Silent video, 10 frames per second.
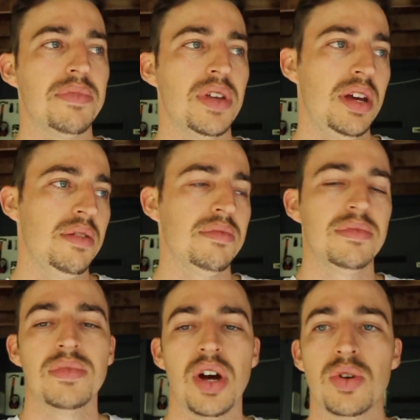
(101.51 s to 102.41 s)
Then
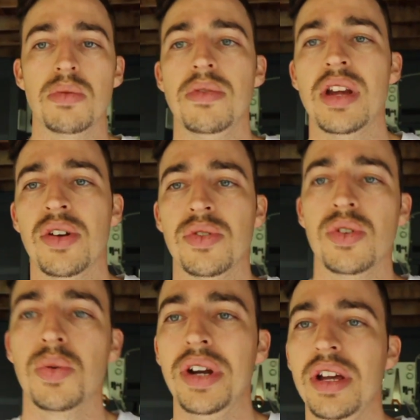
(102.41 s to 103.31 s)
I took him down to
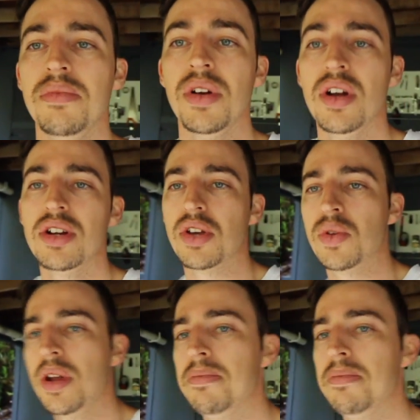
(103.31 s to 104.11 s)
20, so 20